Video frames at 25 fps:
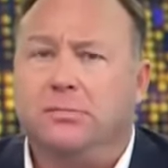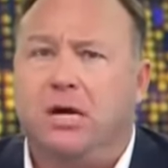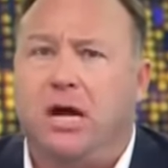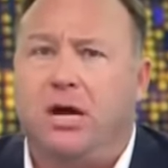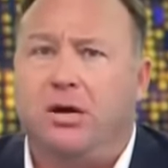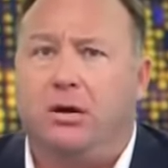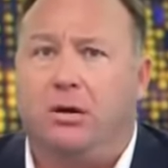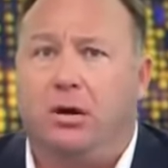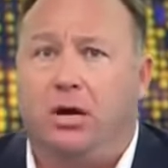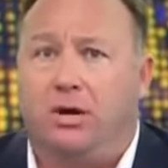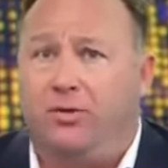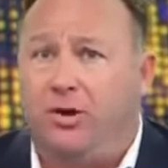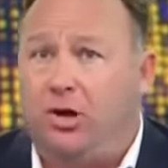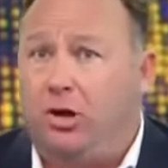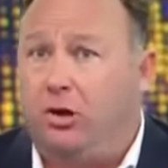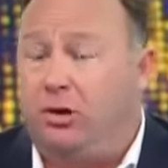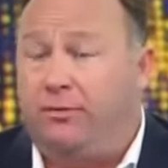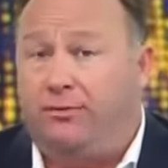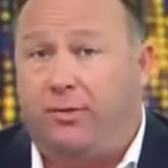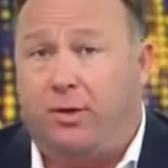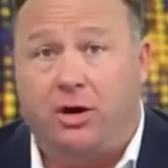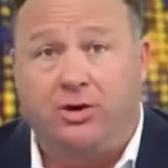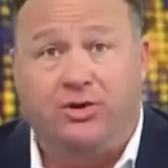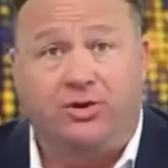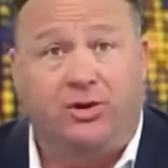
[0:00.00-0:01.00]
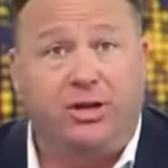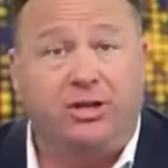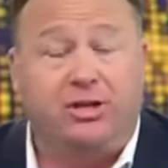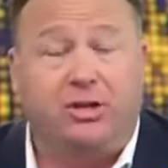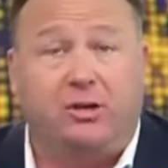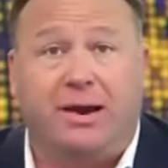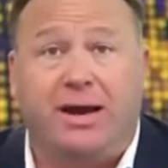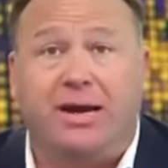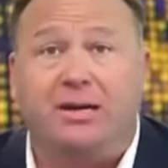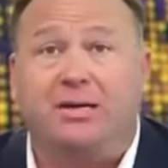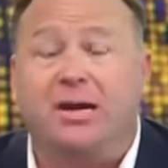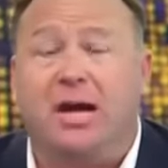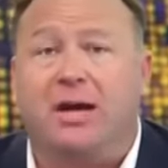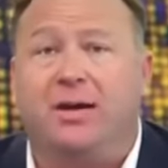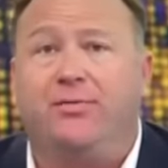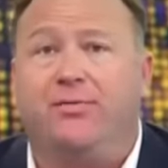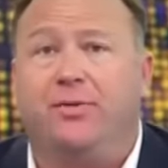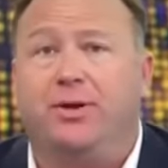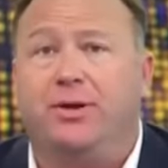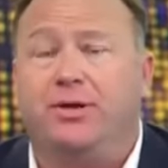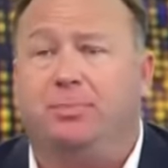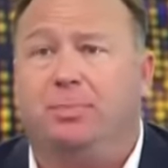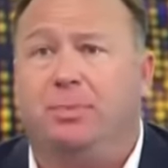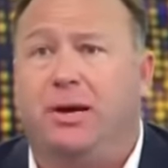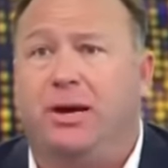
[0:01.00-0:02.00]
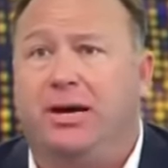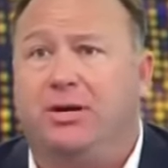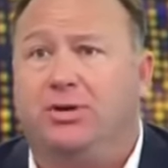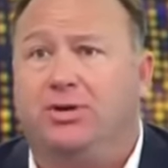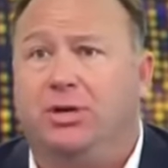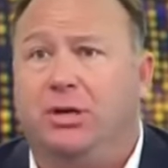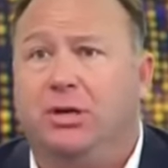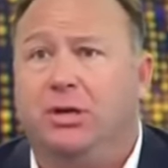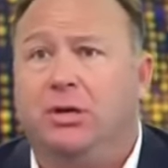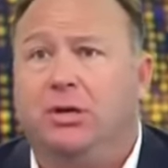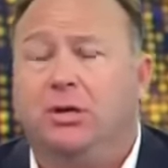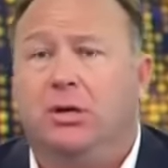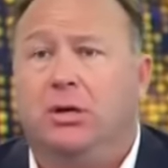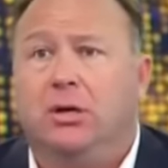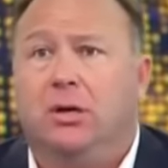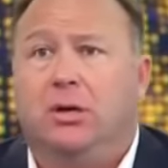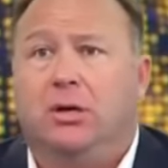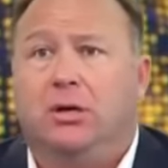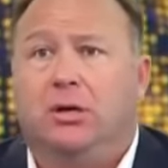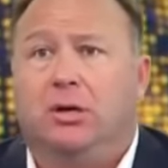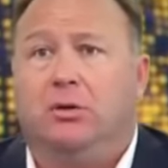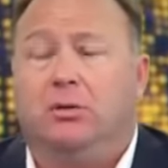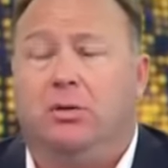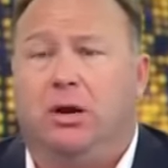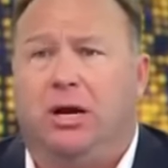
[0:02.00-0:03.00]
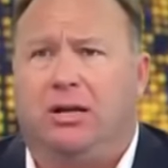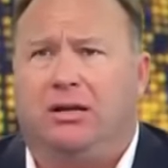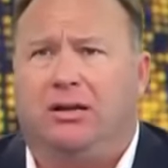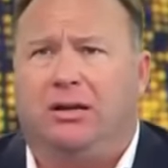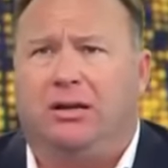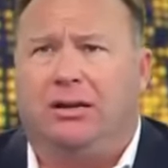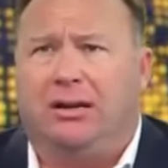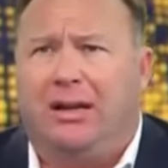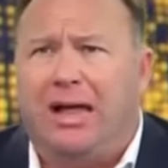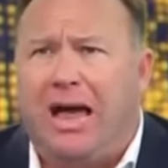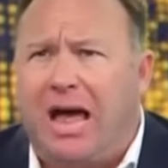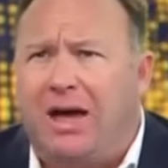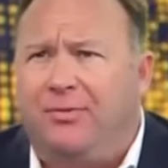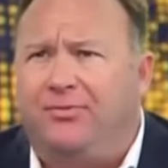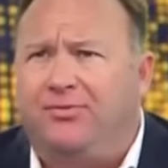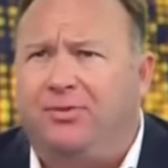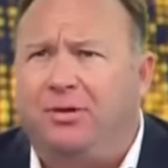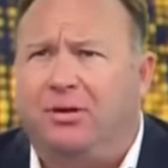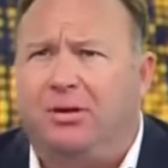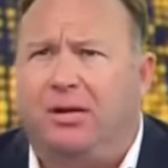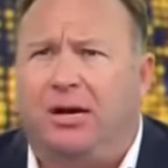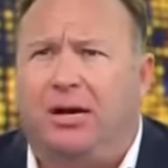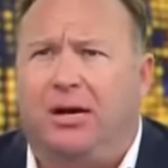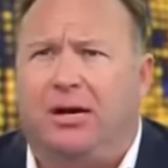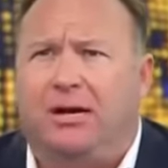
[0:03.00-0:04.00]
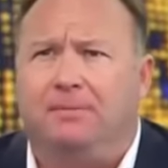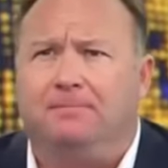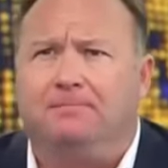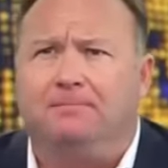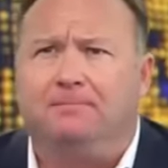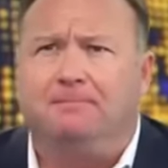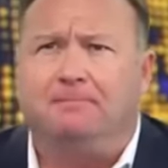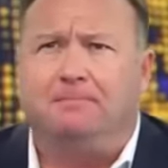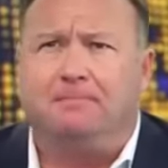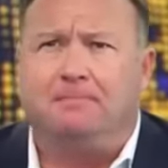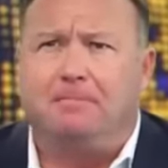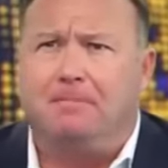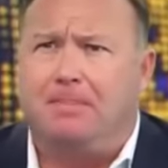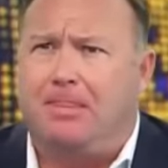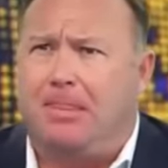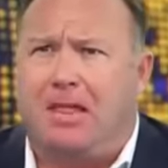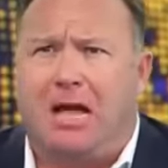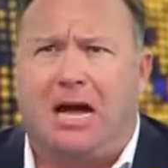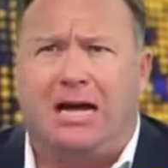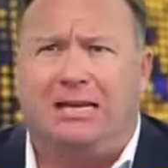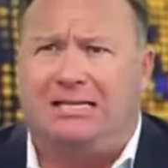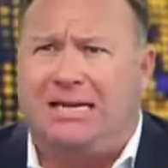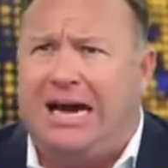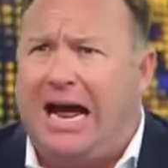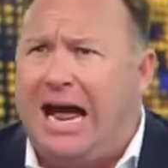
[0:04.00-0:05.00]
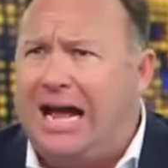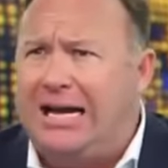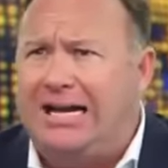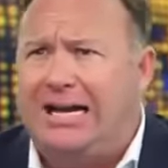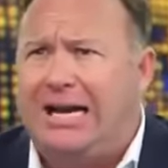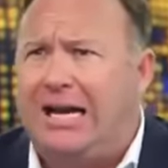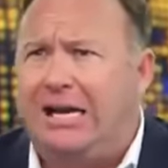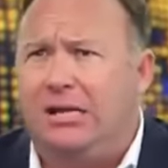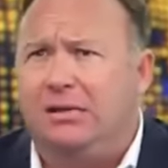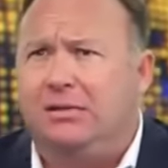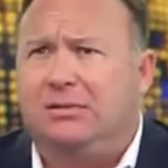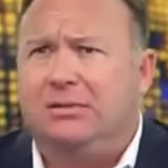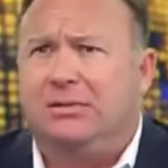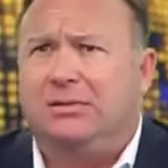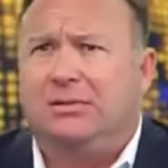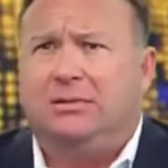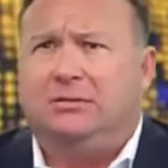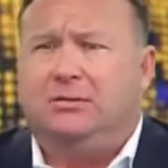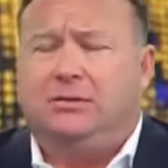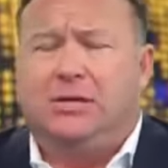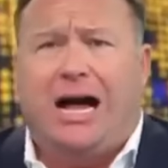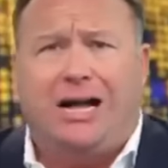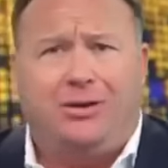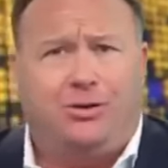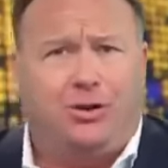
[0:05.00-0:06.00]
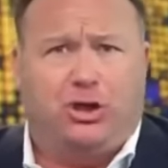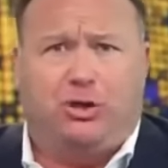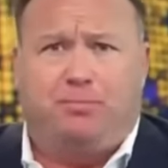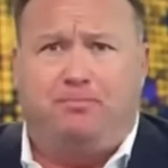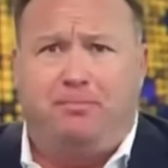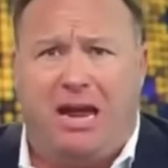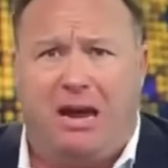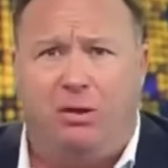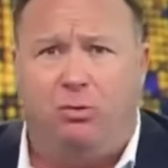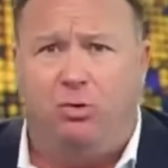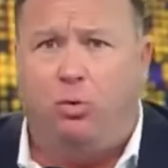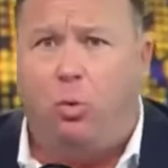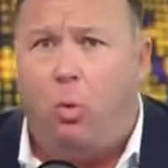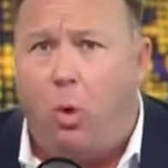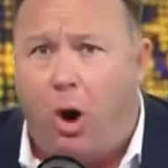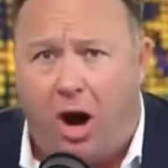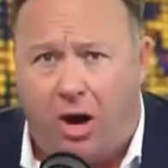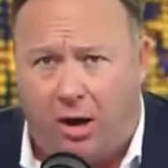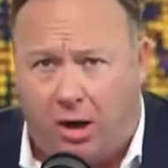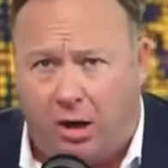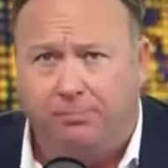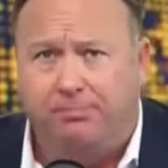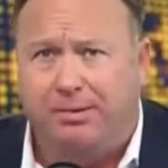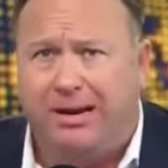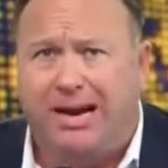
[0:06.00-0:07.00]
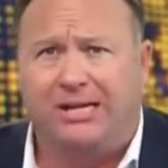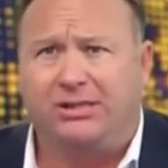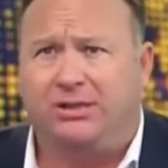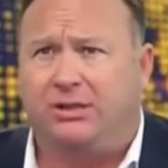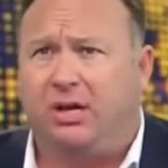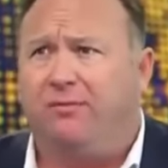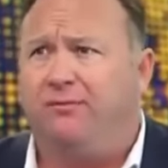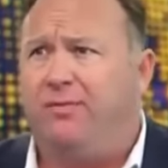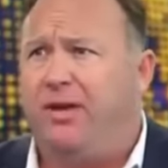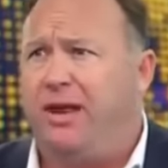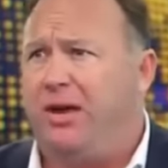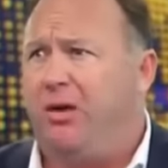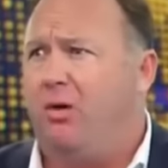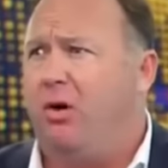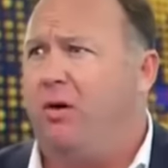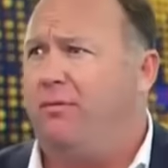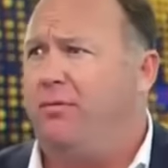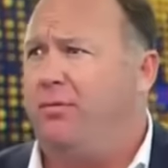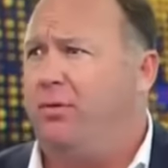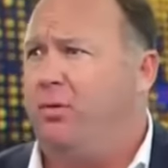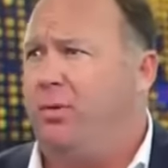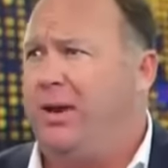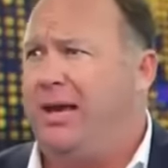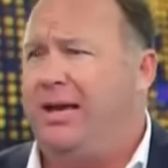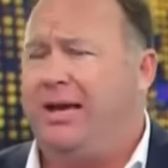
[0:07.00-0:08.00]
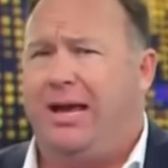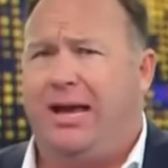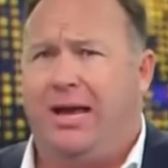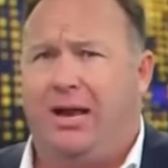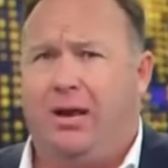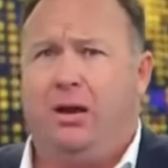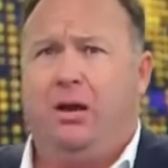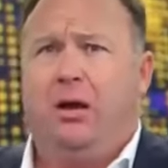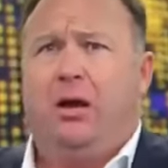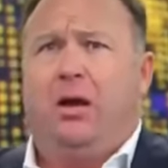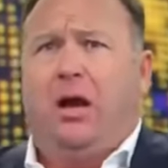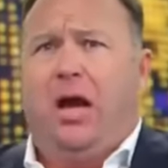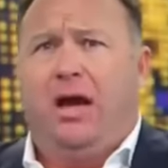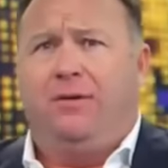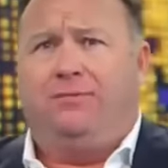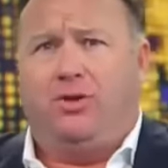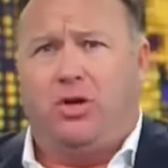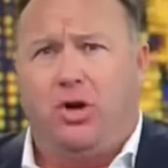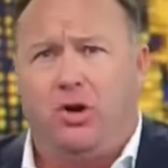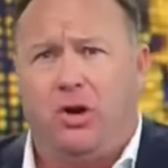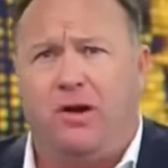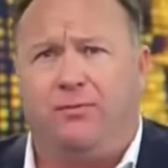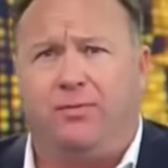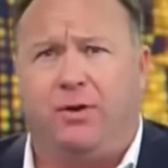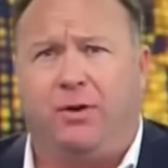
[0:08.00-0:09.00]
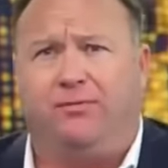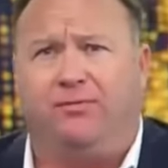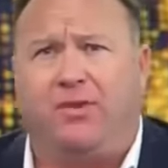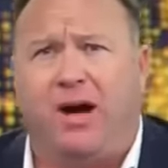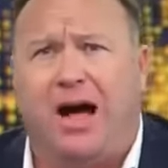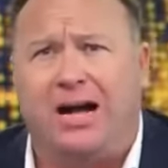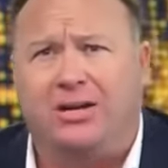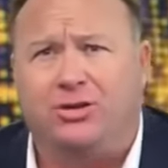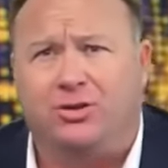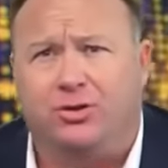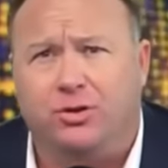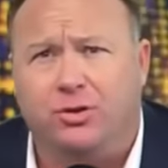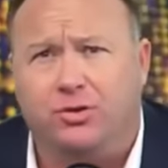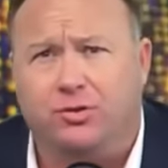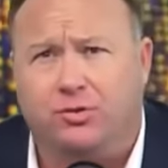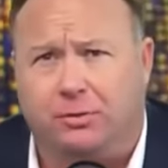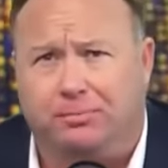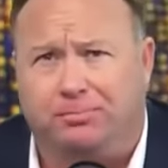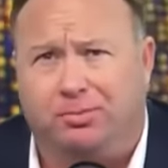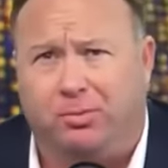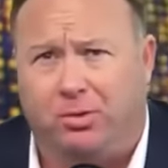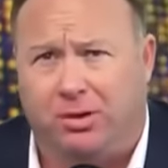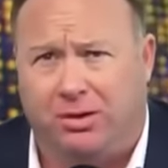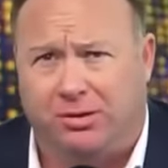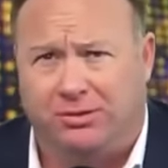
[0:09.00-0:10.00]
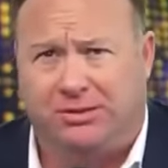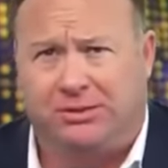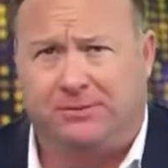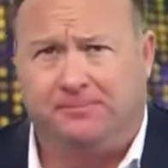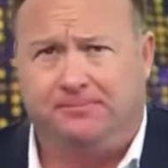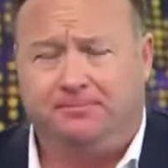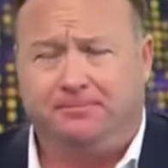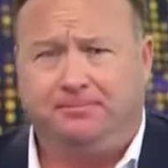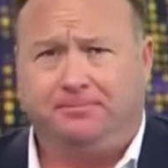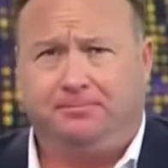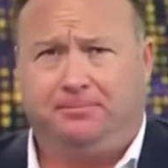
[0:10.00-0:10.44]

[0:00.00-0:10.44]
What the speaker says: And you look at the universities are anti-free speech. You look at the left attacking not just me with water, but I saw video over the weekend of 2 different Fox News reporters